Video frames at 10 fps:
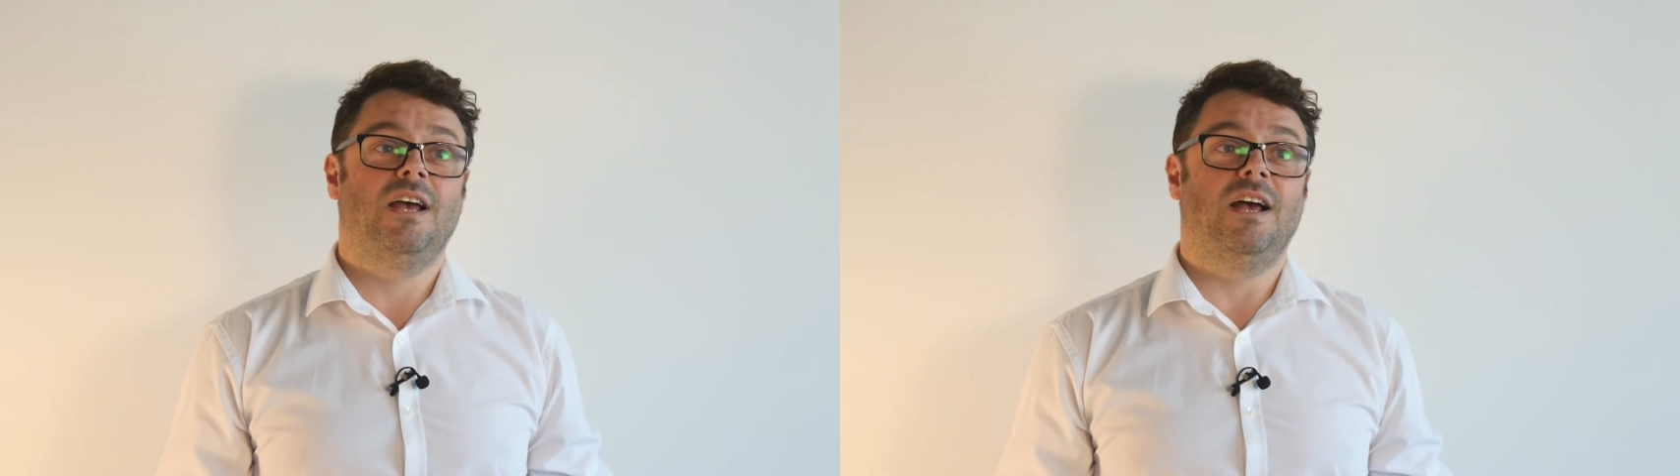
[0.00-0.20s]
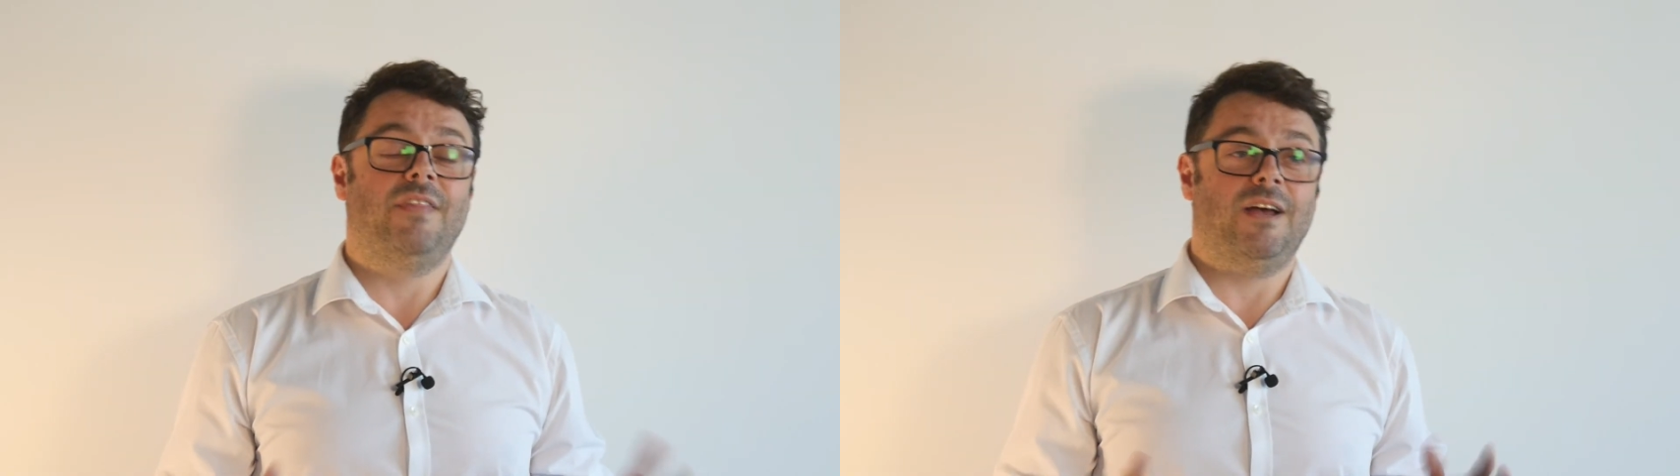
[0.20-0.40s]

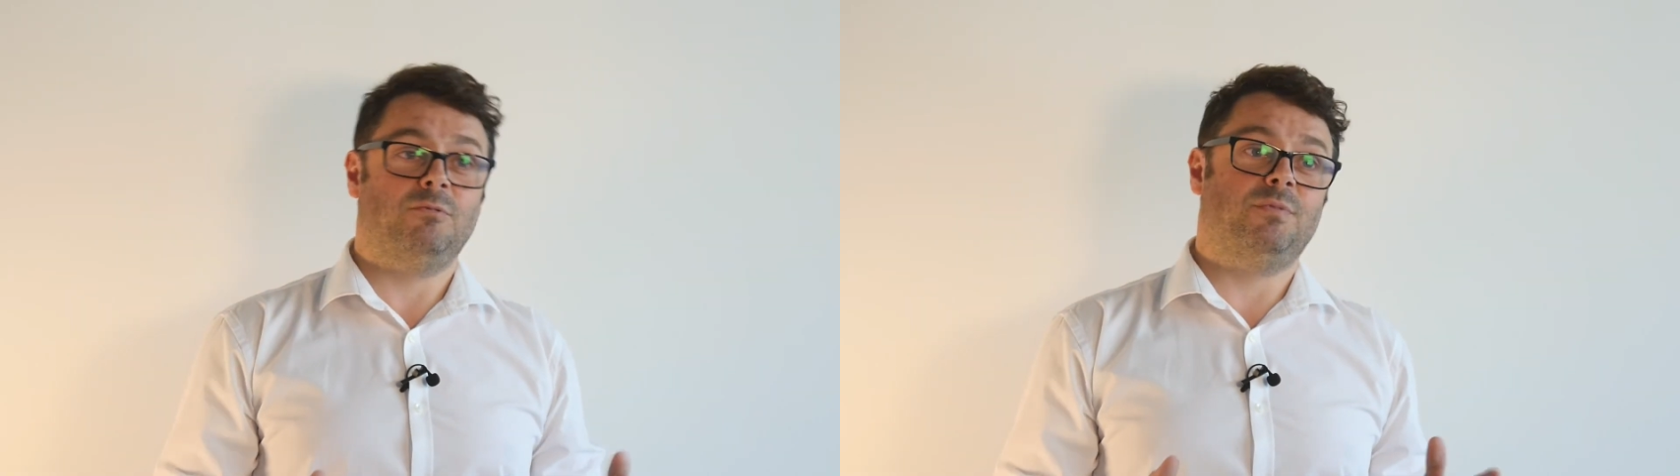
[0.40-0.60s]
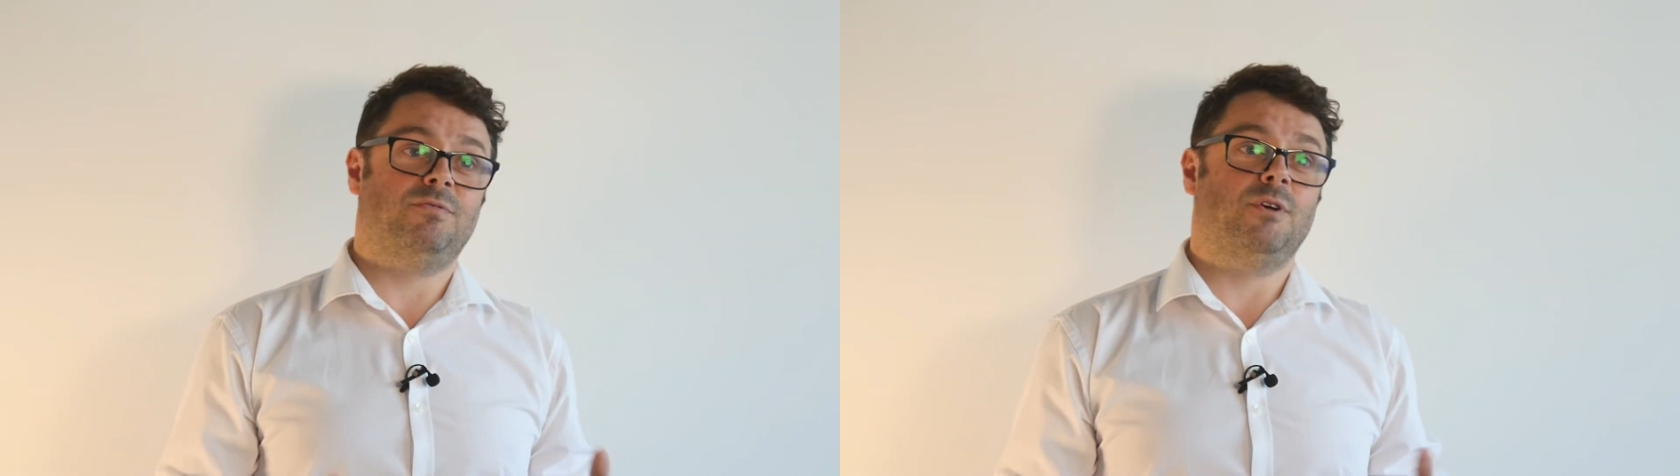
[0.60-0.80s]
and that
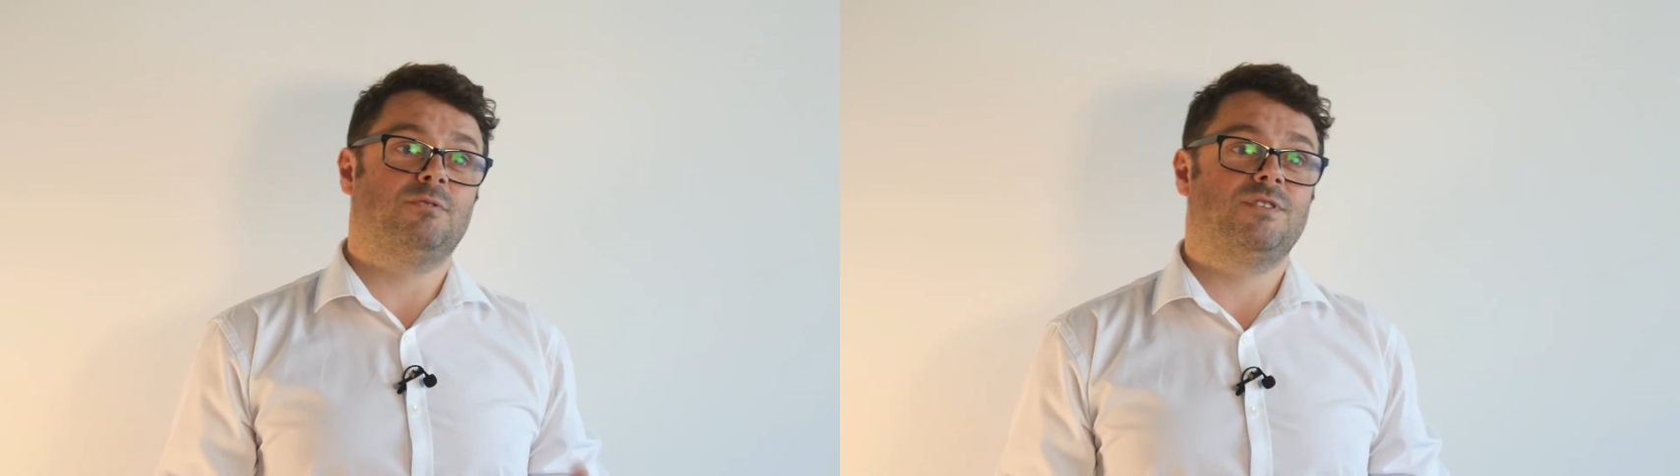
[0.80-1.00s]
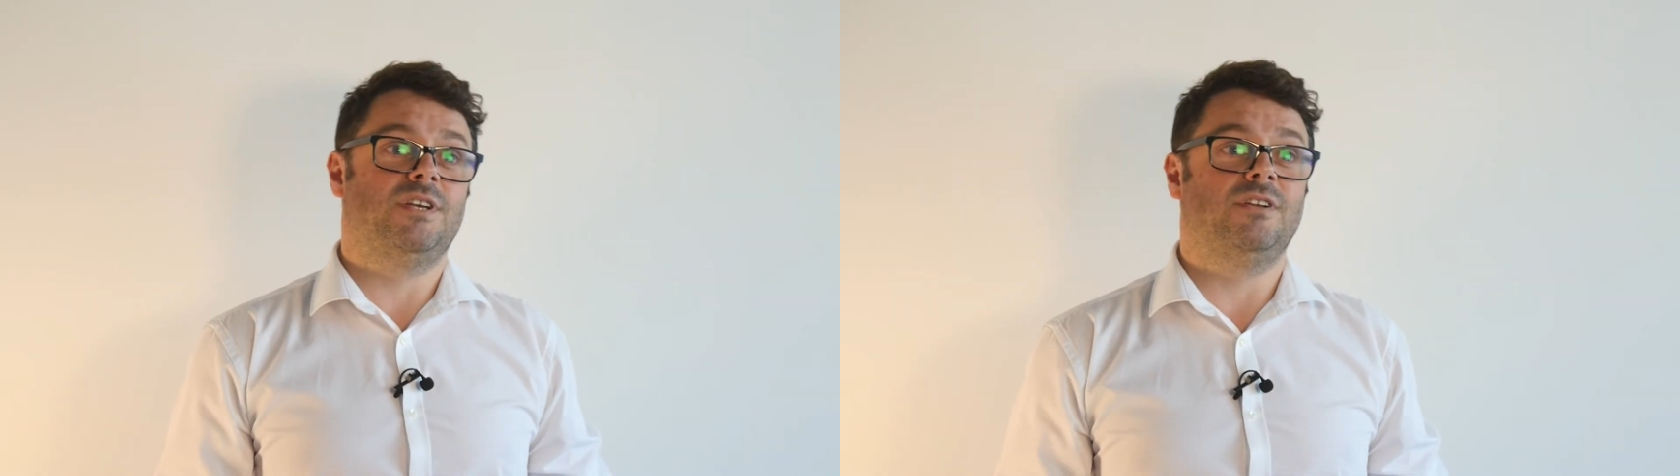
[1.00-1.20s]
will be
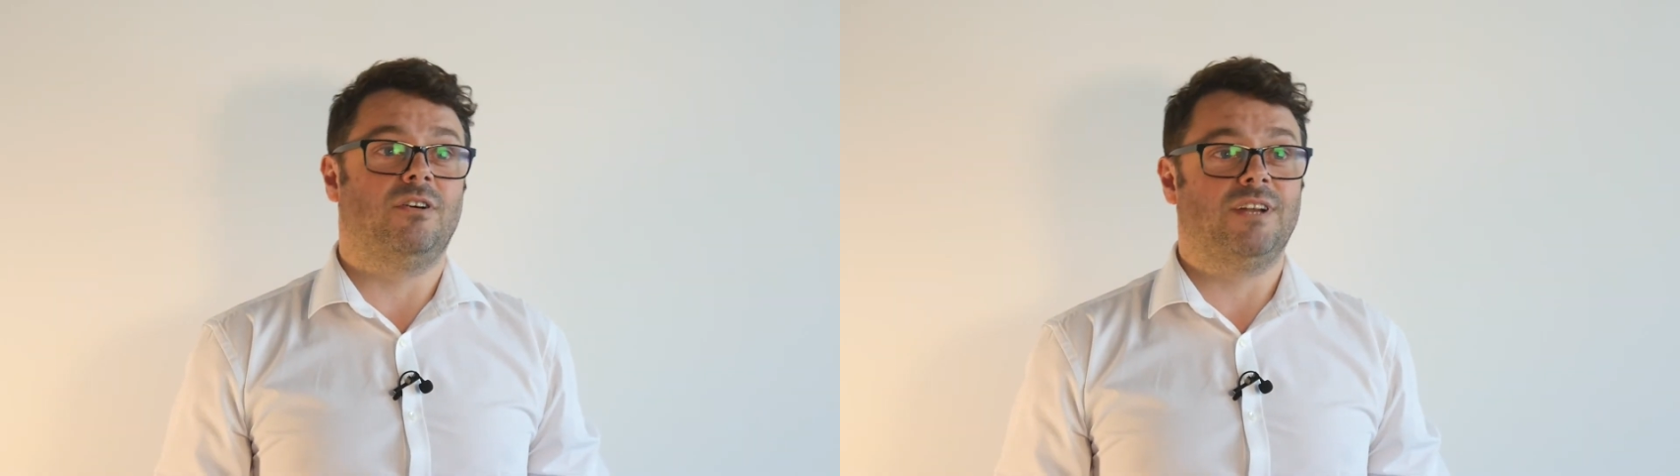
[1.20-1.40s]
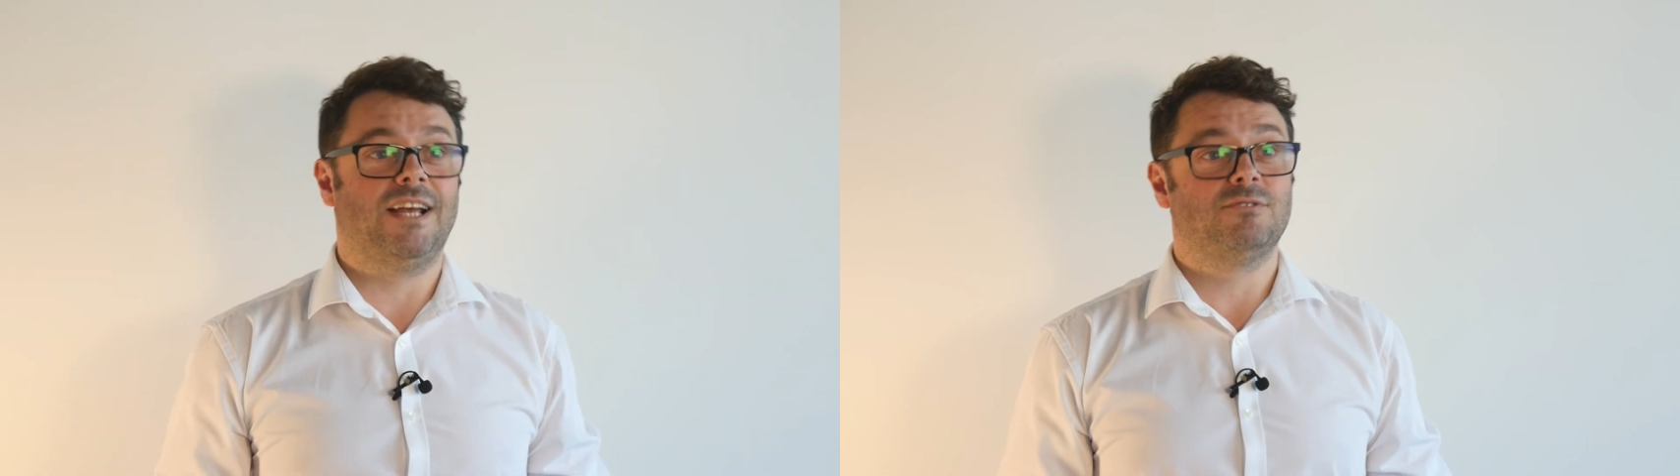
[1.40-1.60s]
focusing
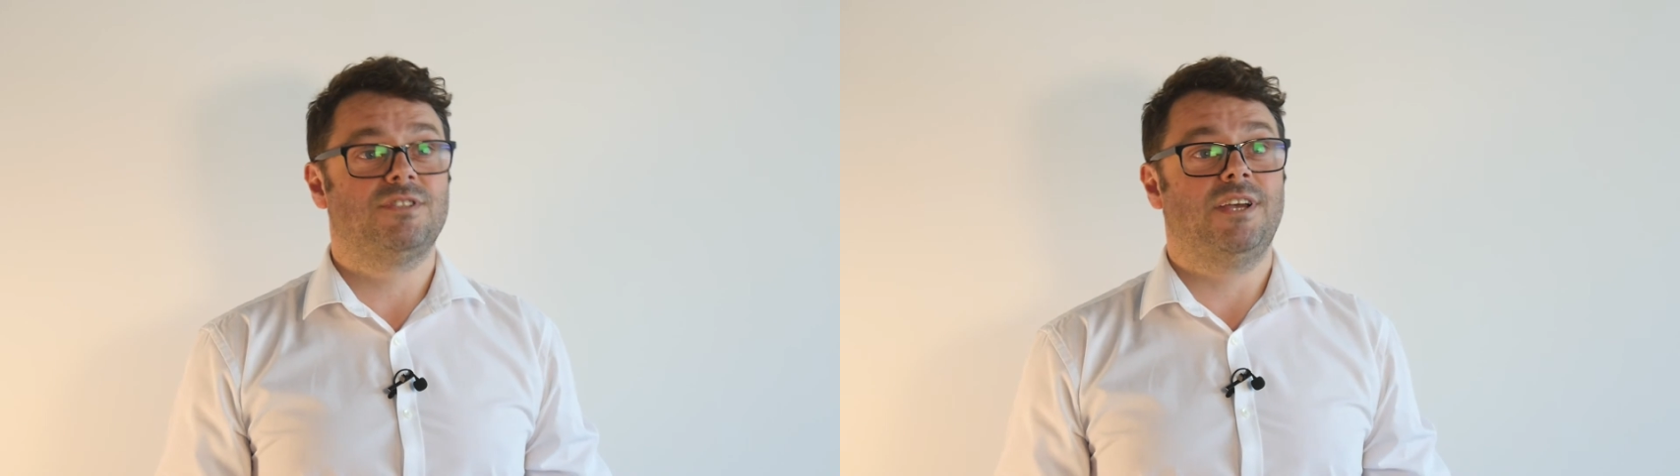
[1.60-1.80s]
on how to